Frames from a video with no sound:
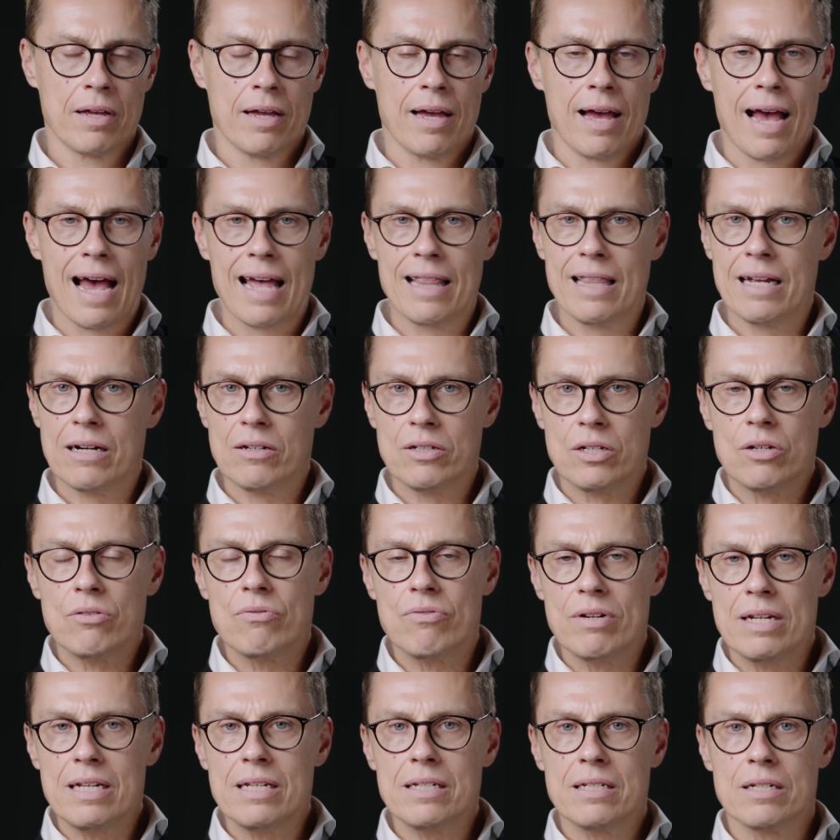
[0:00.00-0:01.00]
And there's a
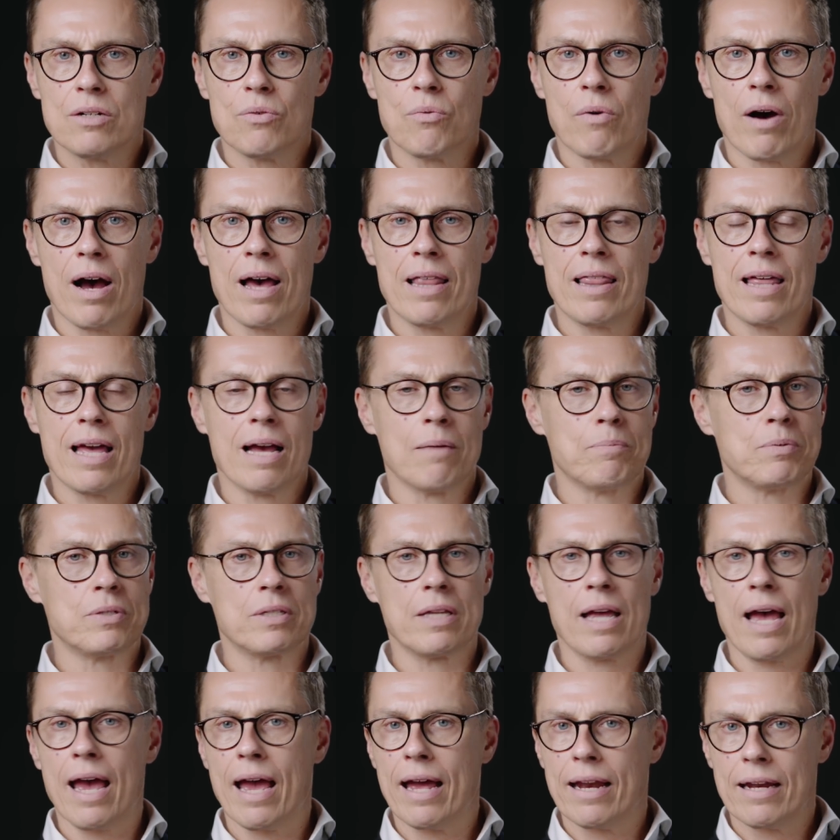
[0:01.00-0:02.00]
reason why they
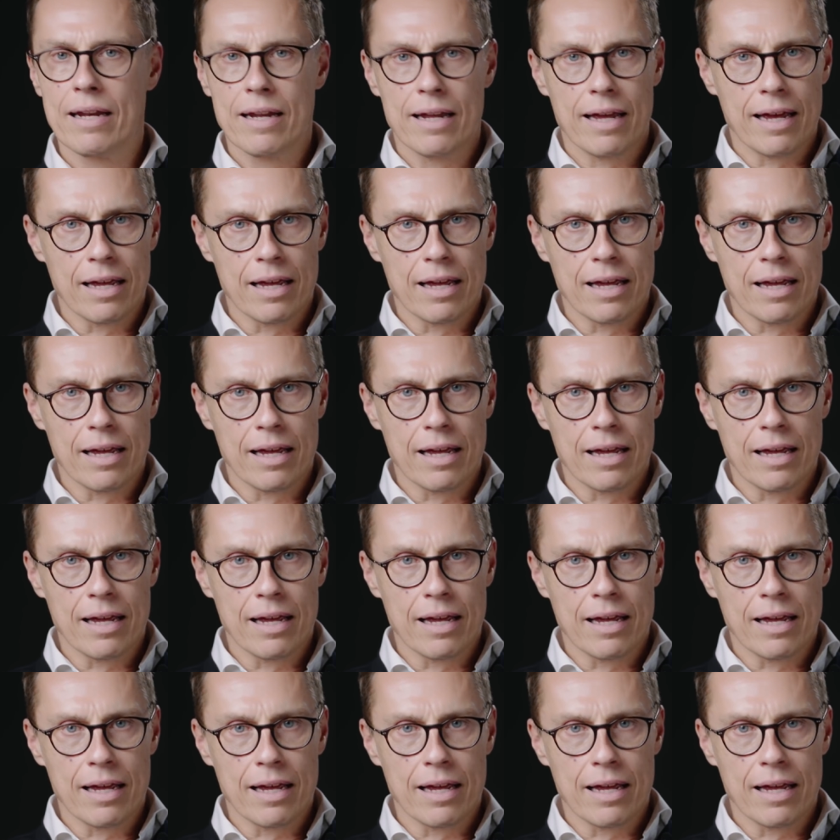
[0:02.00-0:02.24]
abstained.